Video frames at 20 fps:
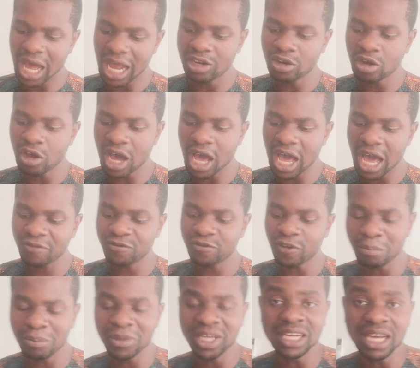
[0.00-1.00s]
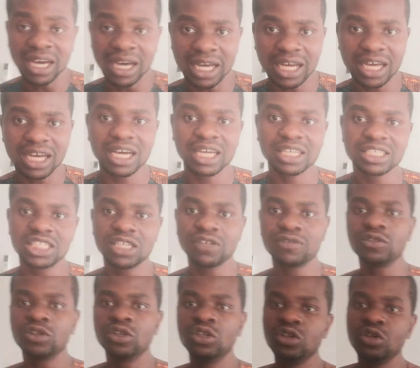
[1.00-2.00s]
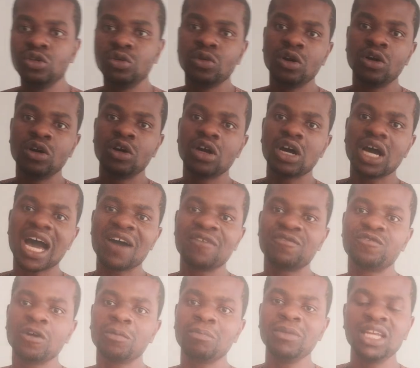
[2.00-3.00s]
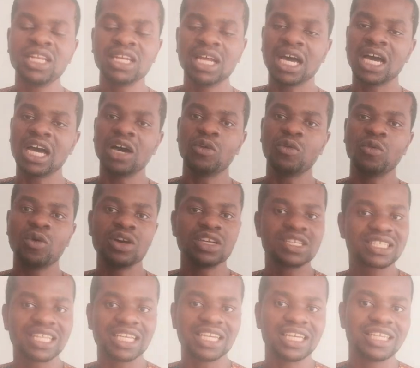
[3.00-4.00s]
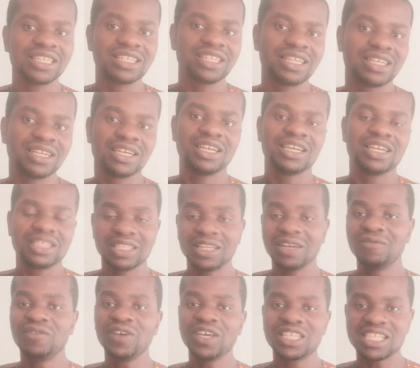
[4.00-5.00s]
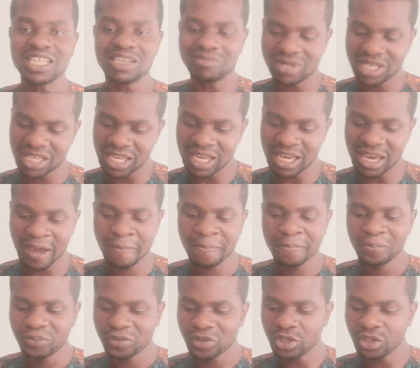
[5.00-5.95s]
Afopina. Chief Oluwo Afopina was the victim here.